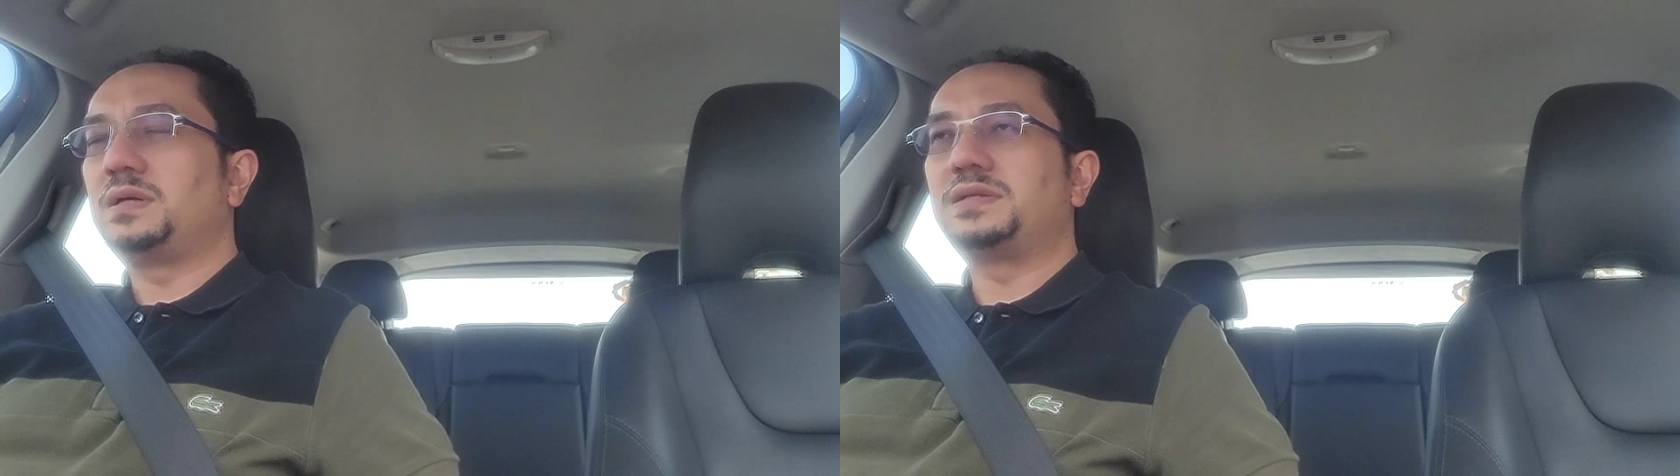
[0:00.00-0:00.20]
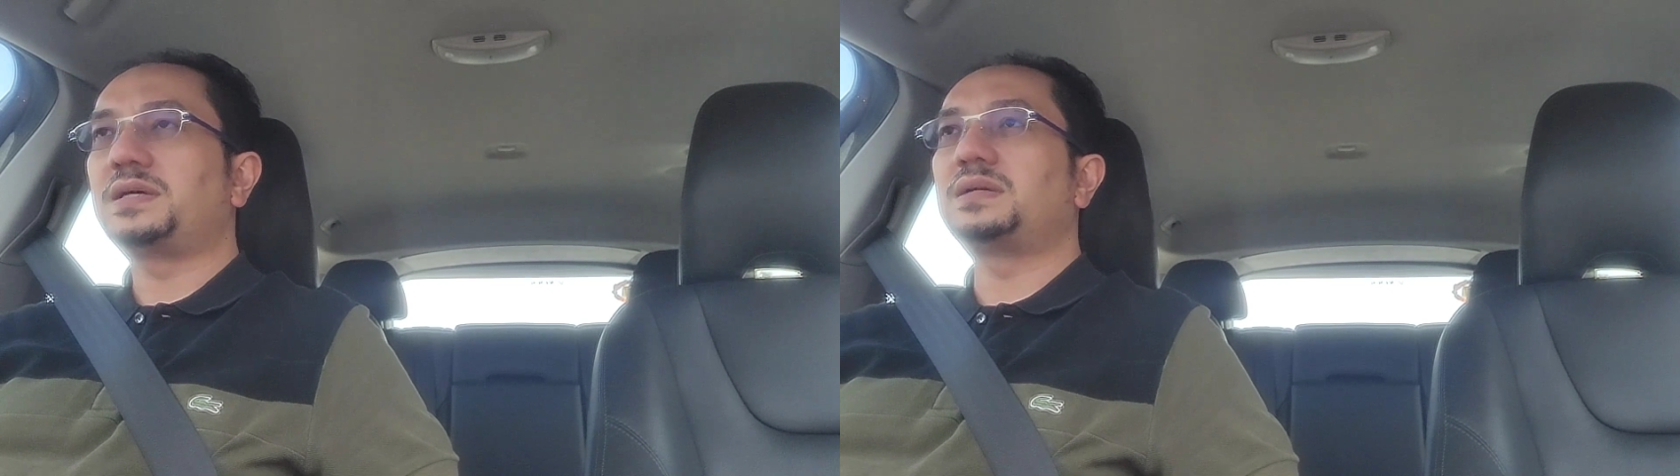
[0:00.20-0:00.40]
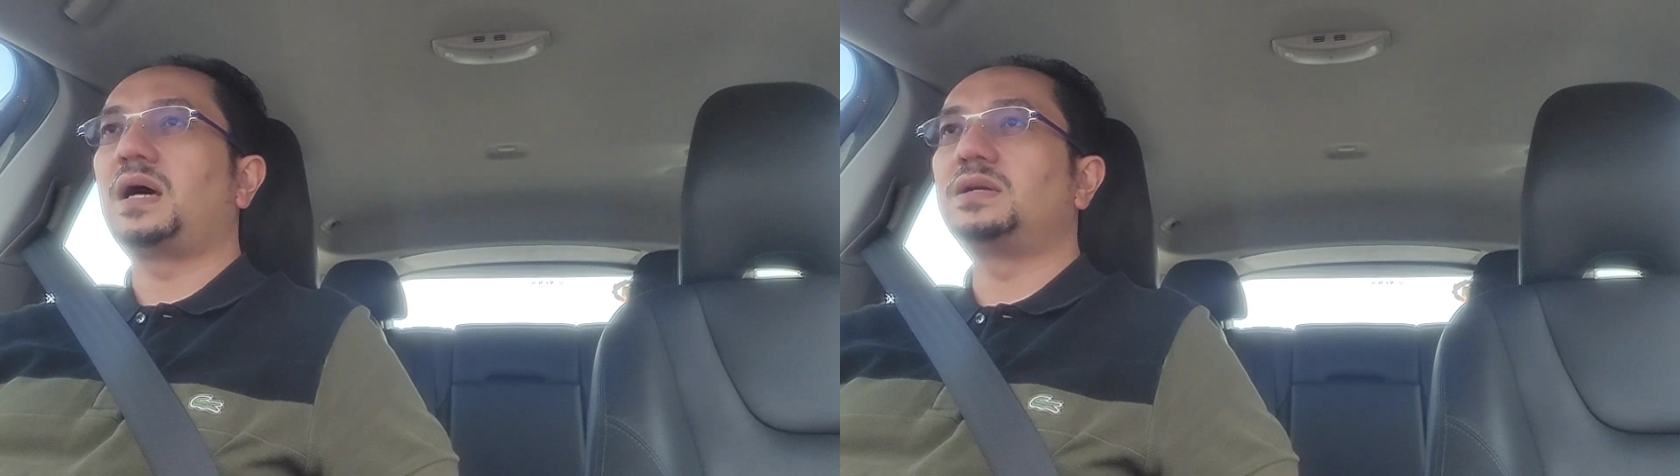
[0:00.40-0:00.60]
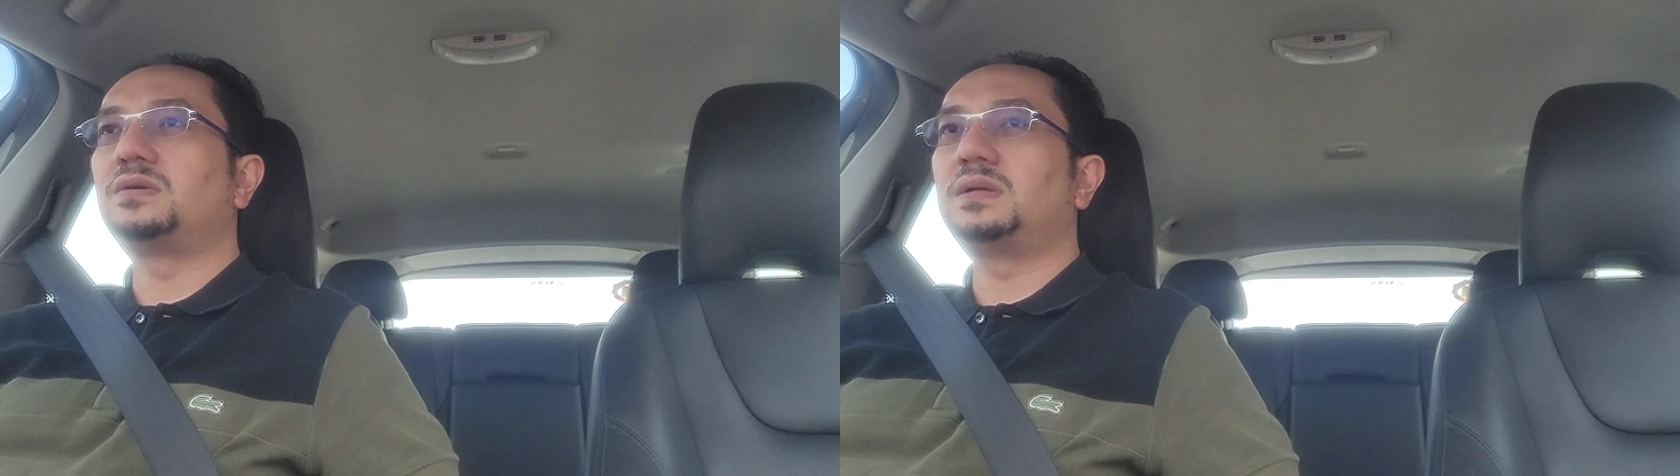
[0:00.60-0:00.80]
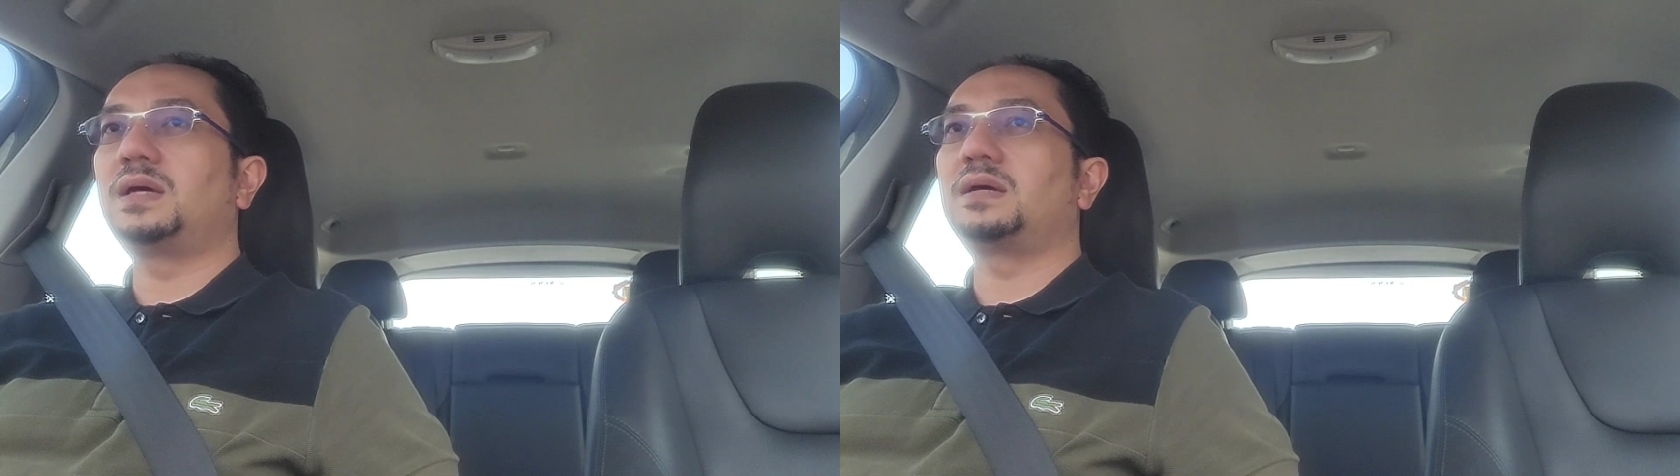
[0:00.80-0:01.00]
just a
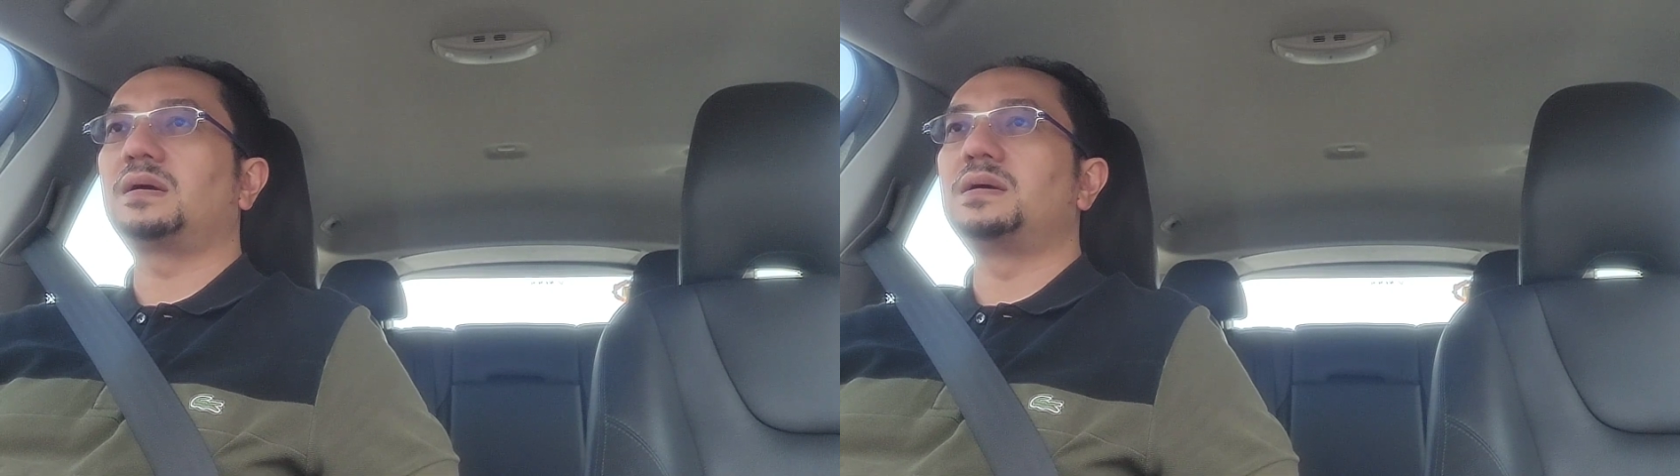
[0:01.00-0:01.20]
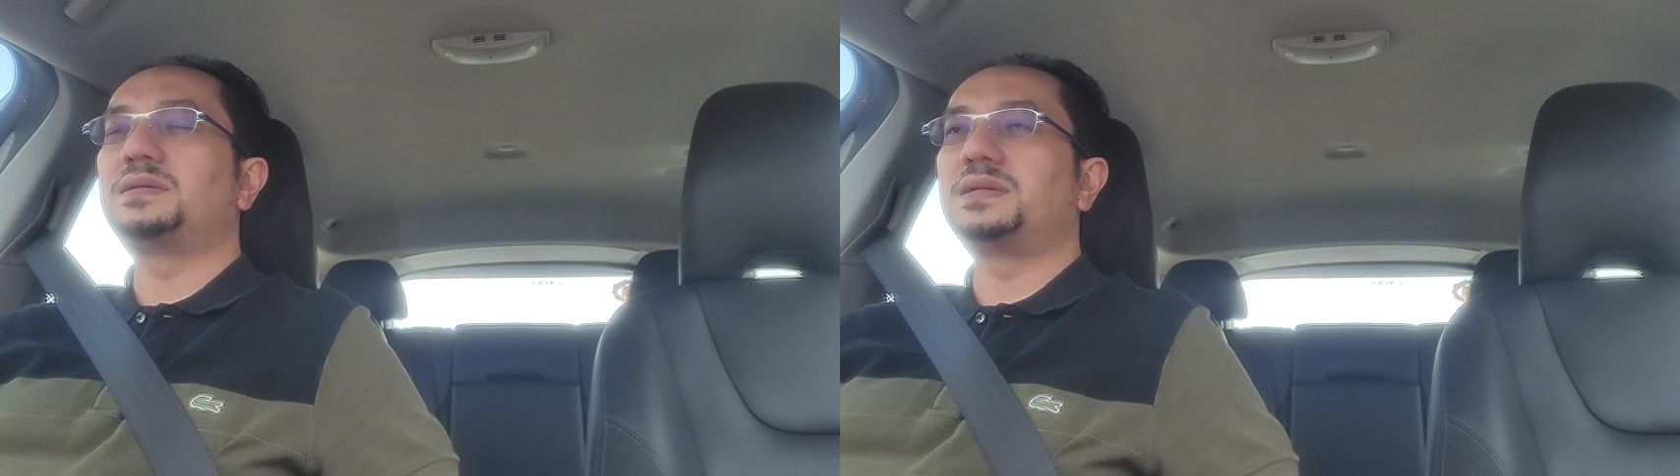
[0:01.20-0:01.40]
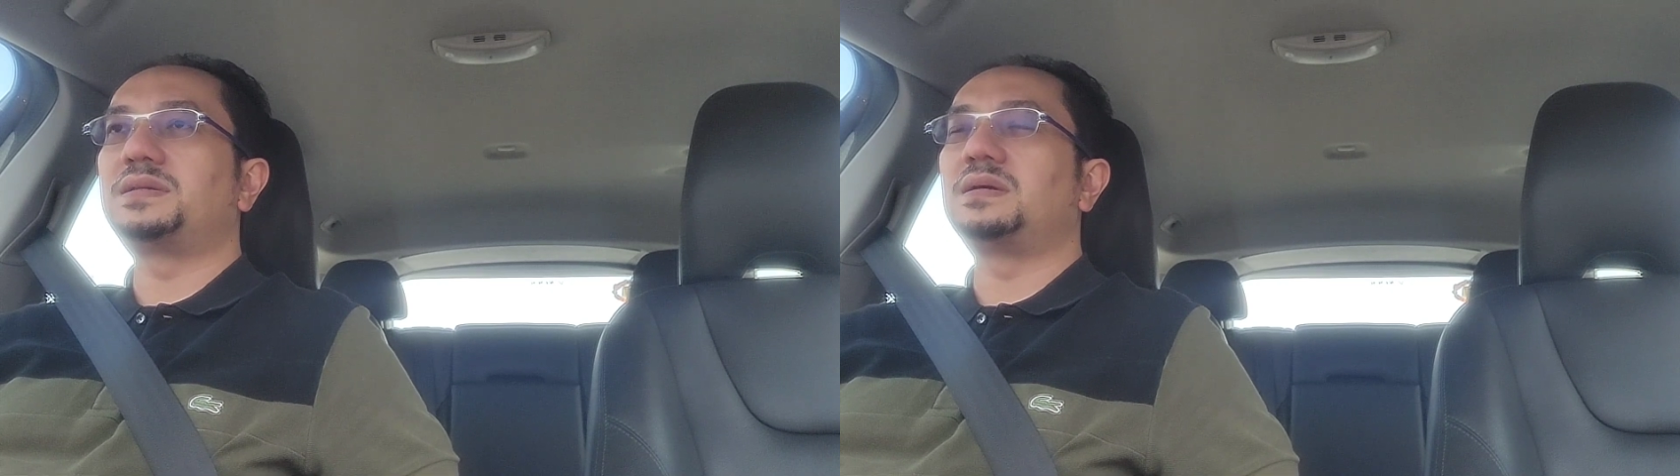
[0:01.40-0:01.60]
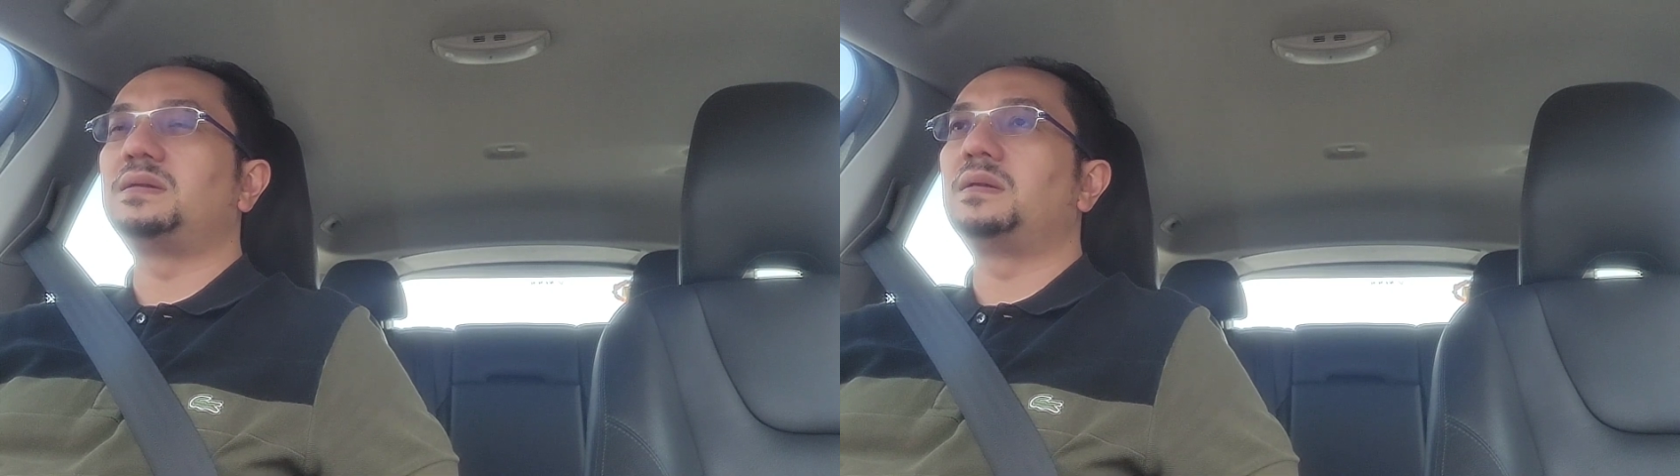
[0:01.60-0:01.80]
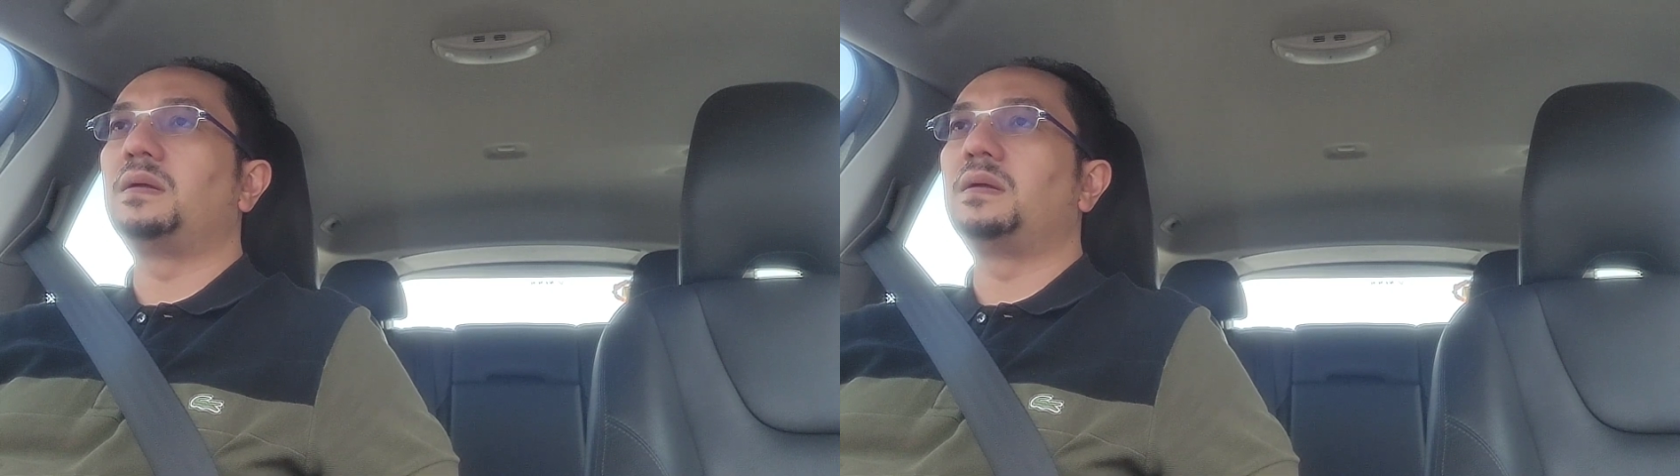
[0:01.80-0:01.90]
hydraulic assisted